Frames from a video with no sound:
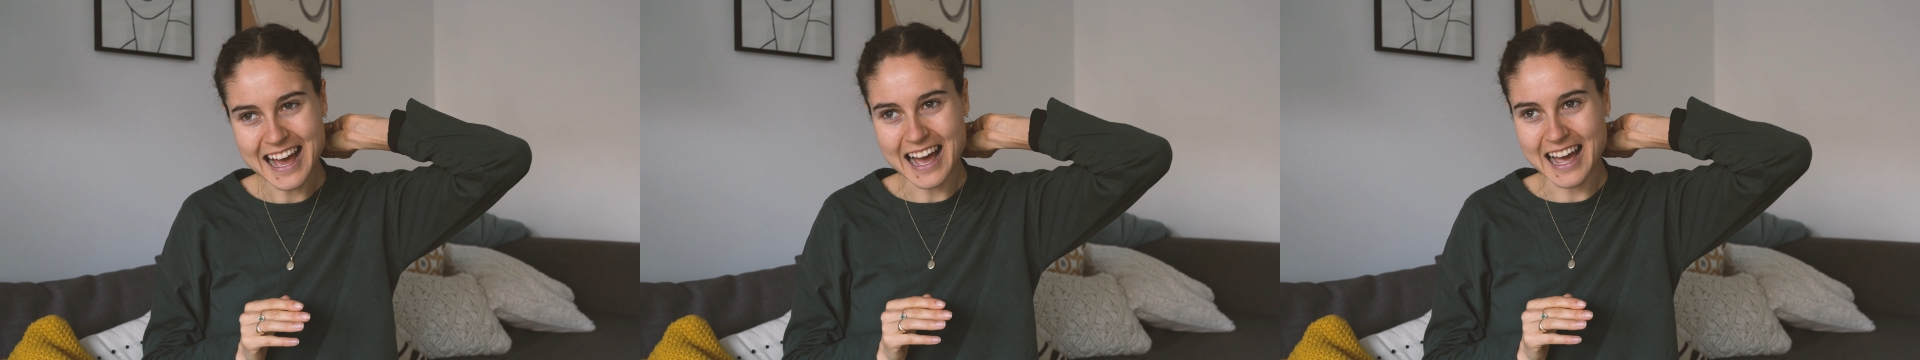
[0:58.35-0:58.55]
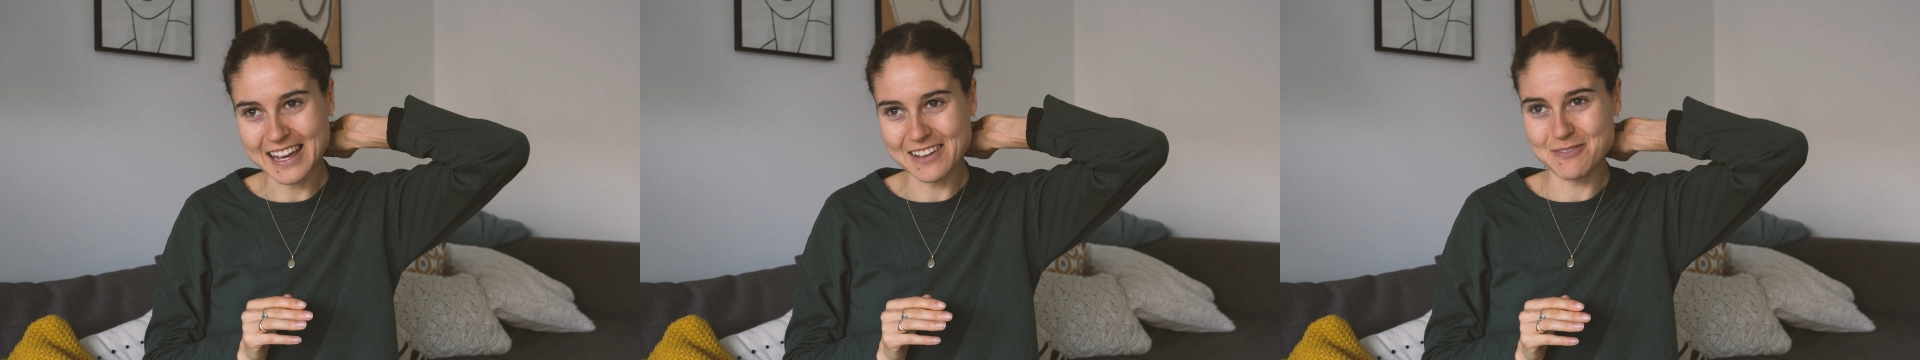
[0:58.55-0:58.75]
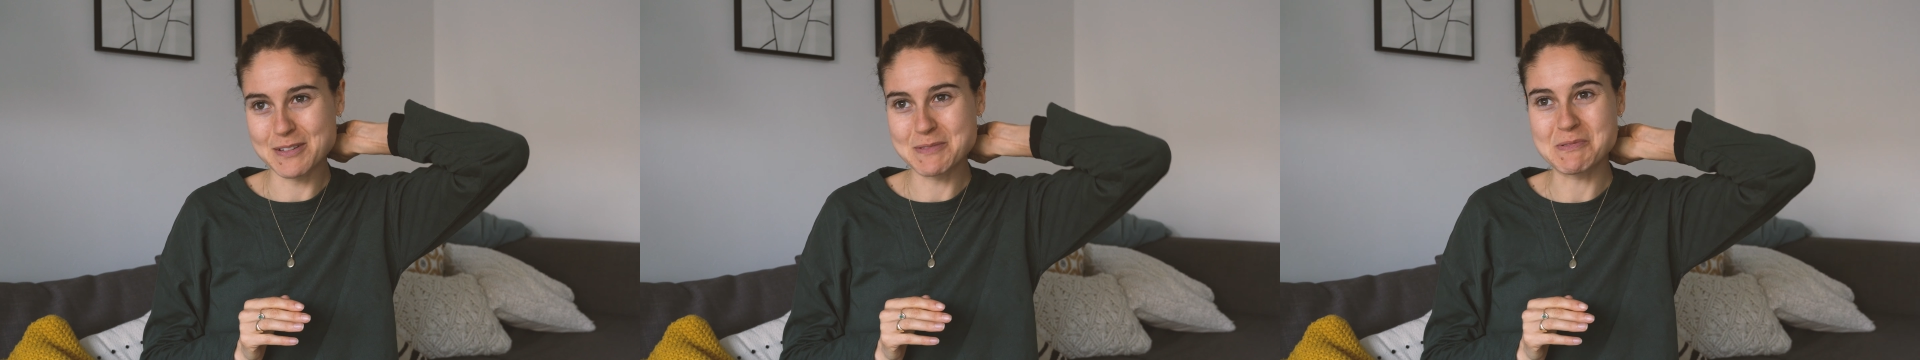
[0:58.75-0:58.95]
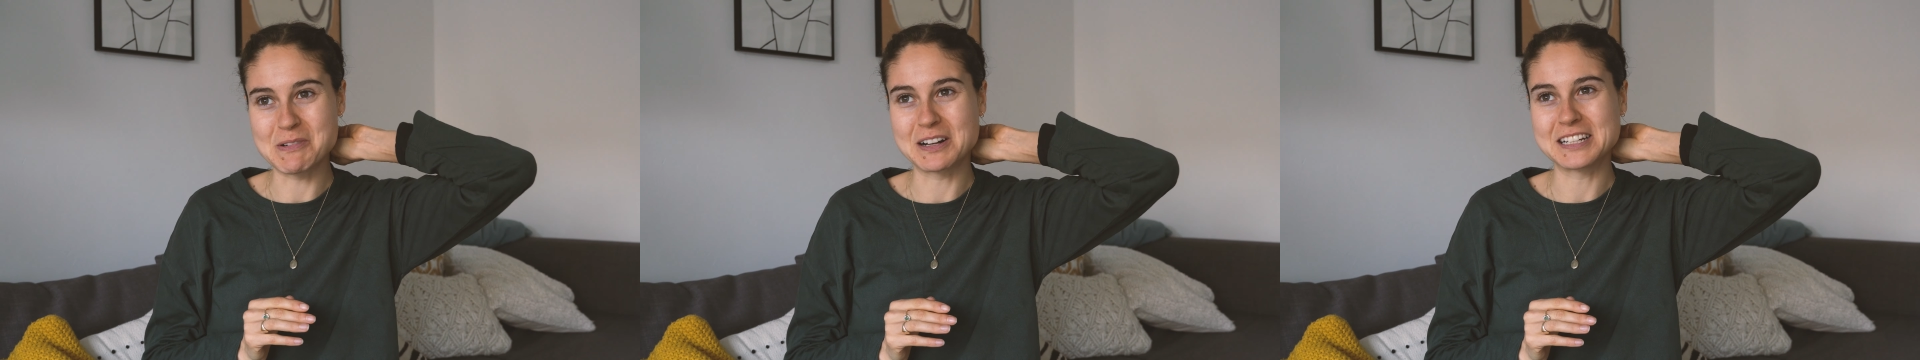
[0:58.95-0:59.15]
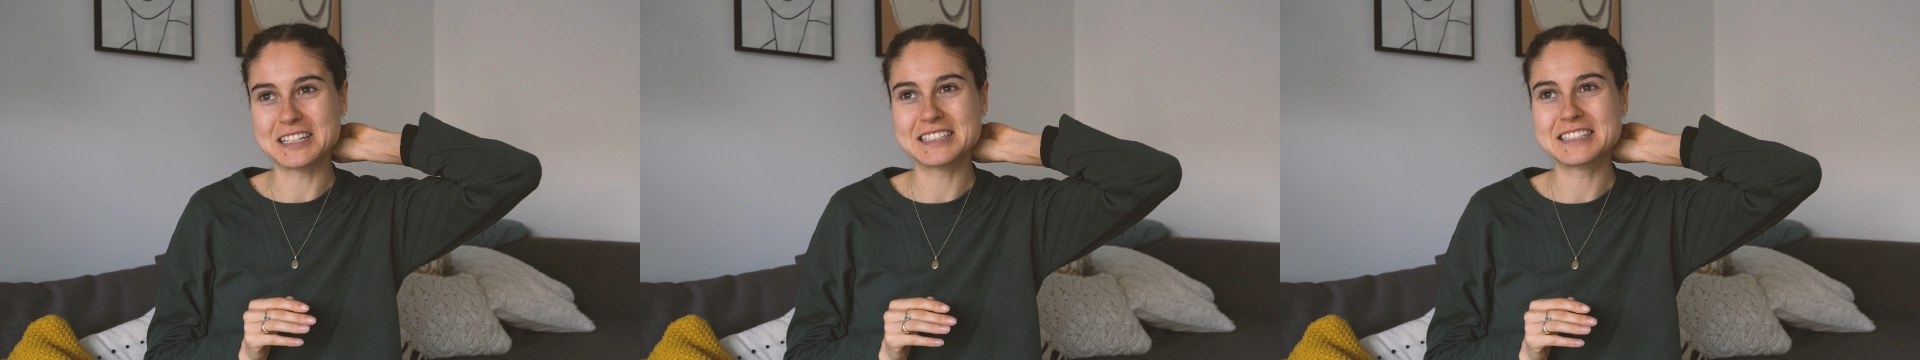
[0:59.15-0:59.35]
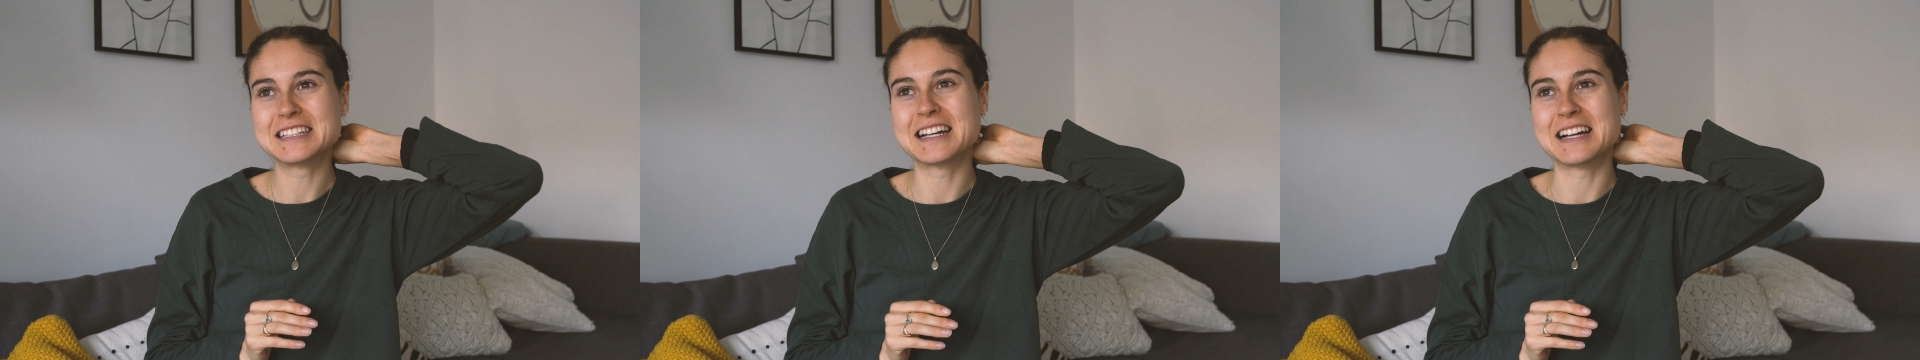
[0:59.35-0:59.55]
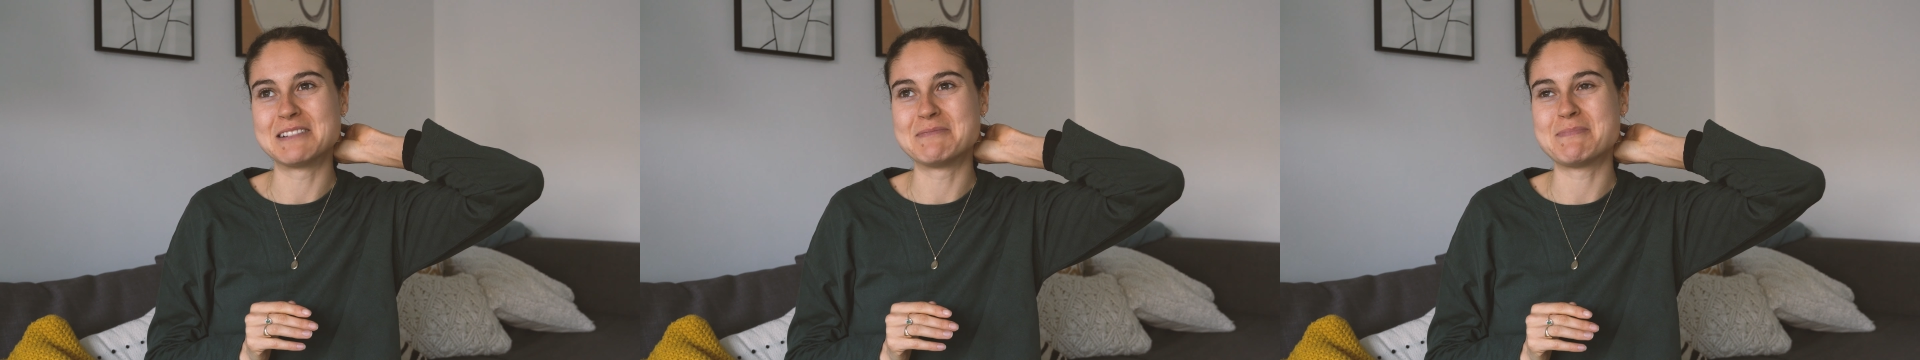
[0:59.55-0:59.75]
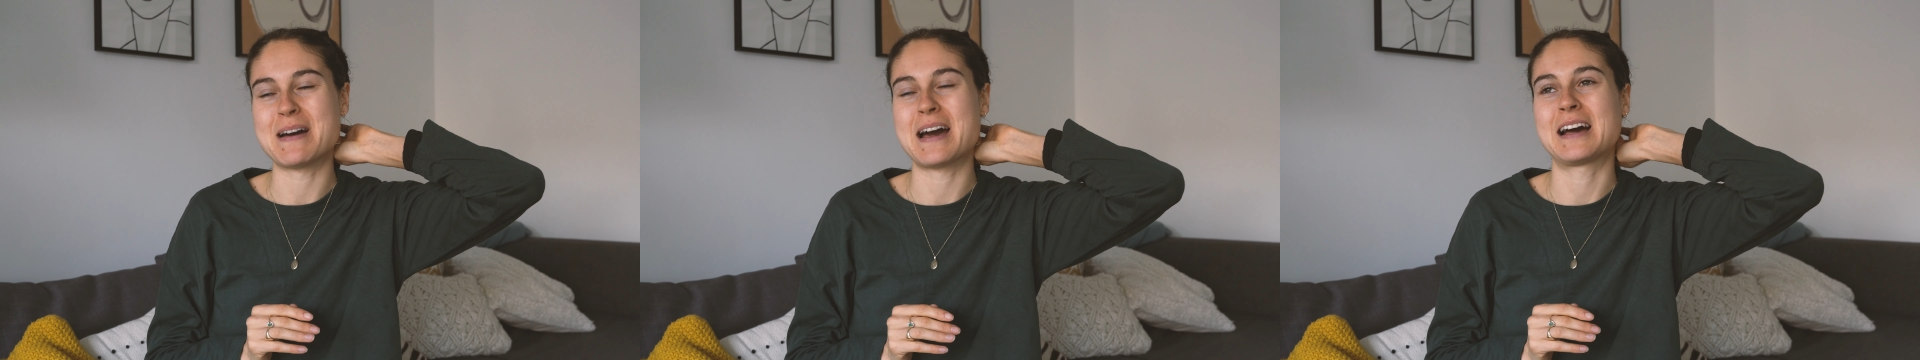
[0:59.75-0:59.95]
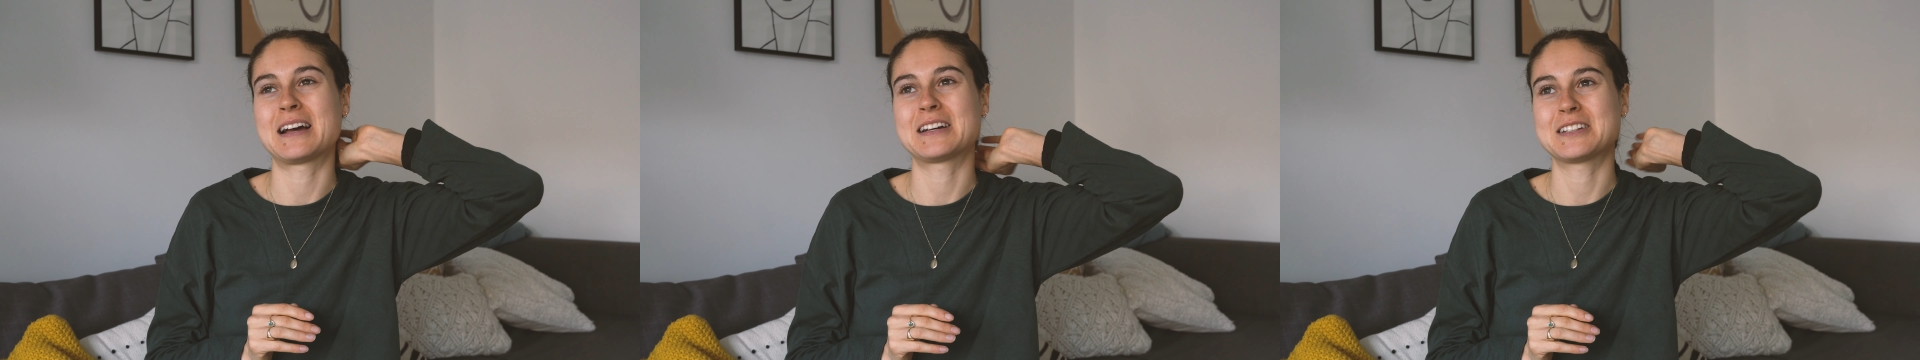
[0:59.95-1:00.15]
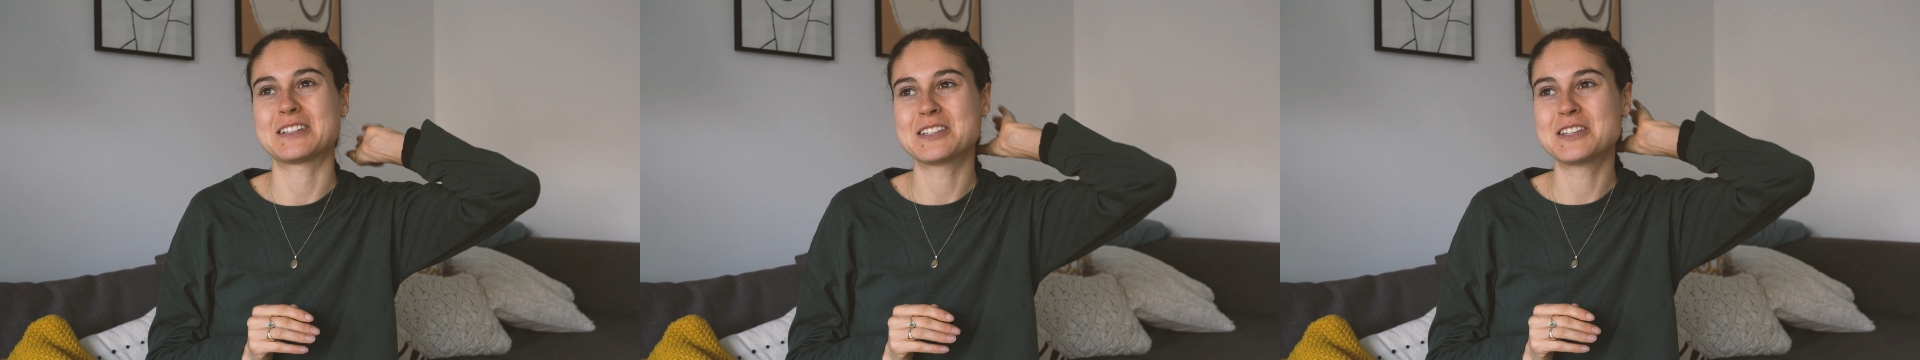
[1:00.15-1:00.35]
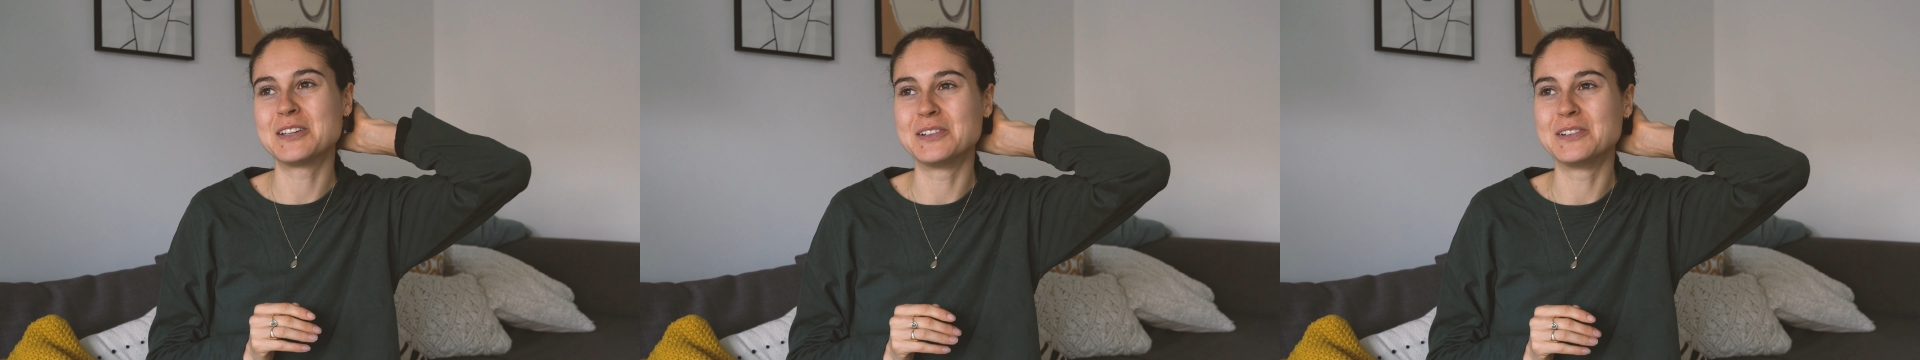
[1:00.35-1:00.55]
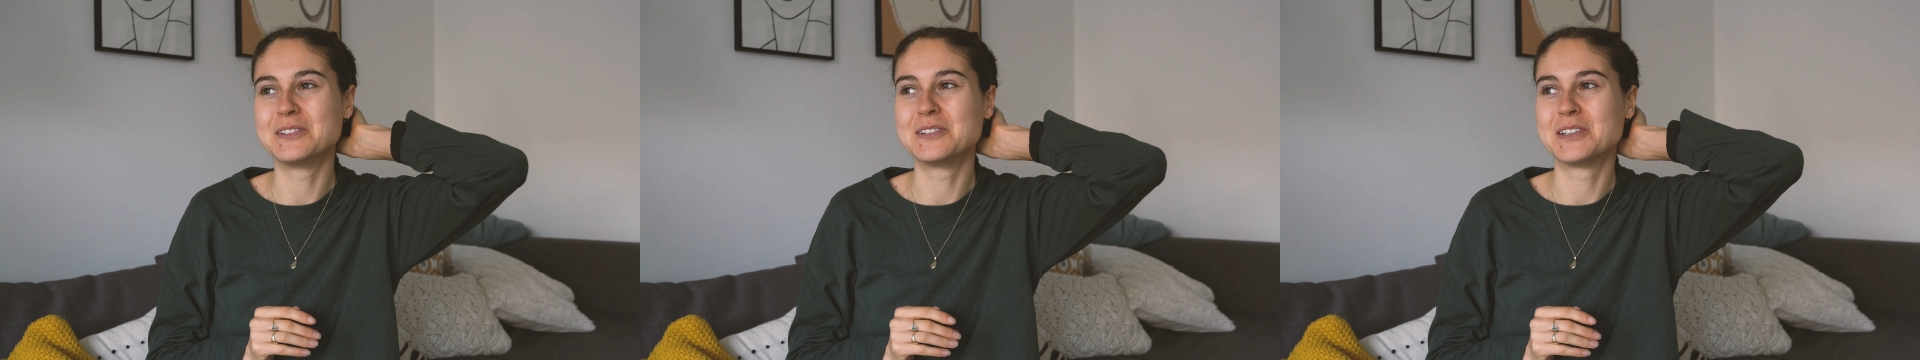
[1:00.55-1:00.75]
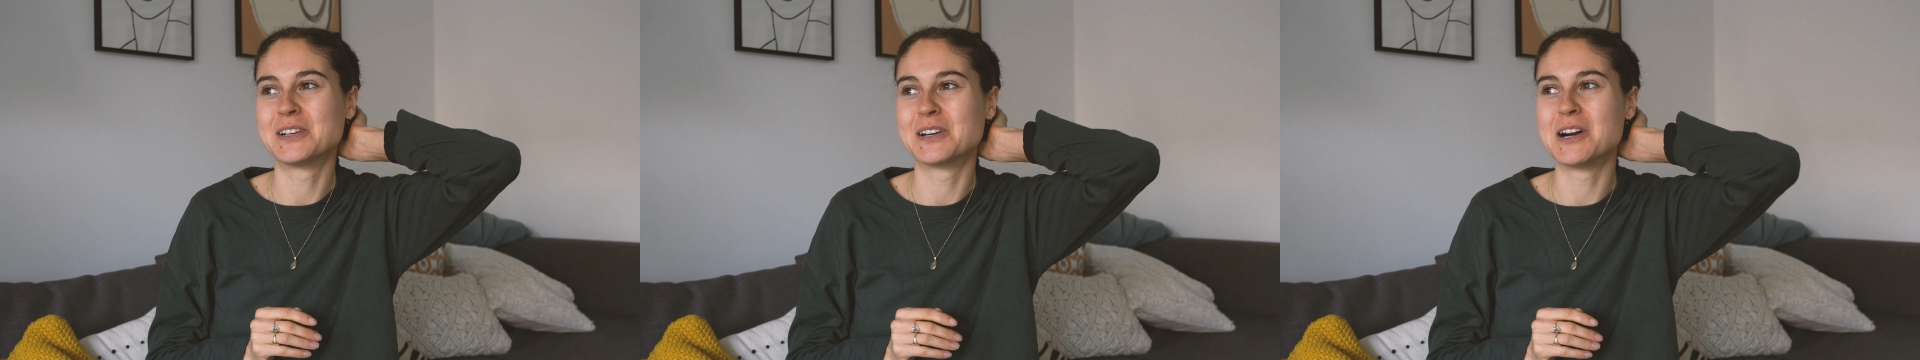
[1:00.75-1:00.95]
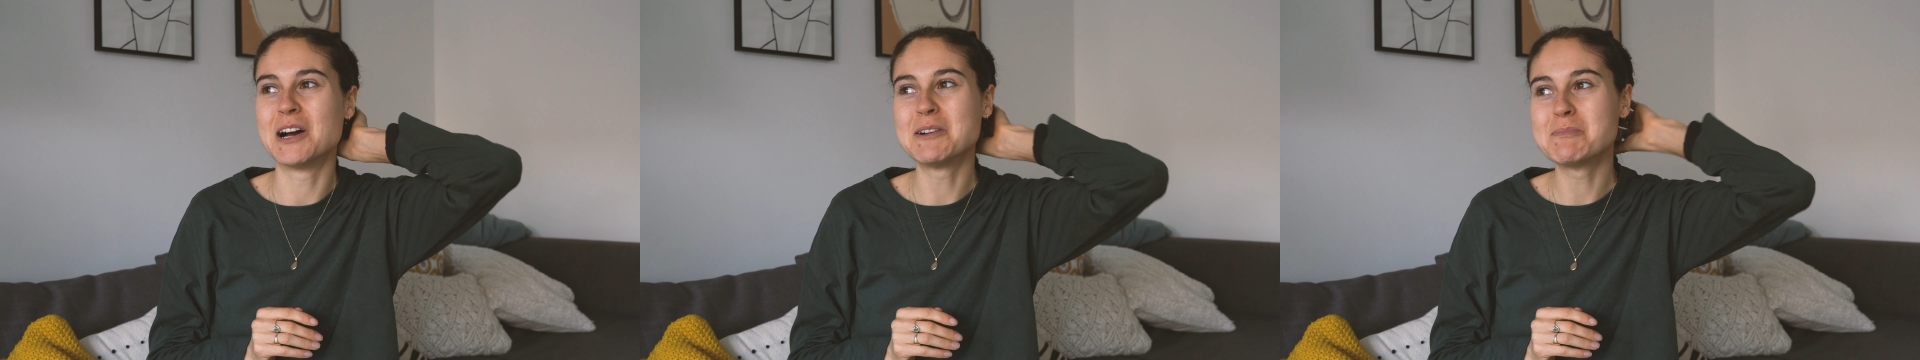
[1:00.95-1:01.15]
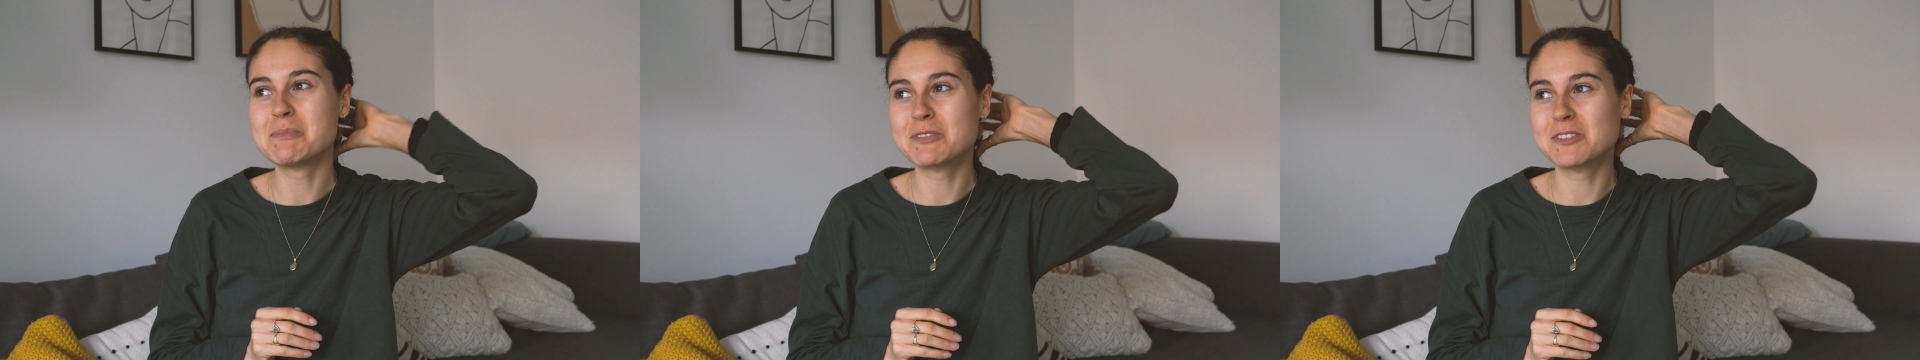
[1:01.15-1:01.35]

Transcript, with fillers: I have been wanting to come back to Europe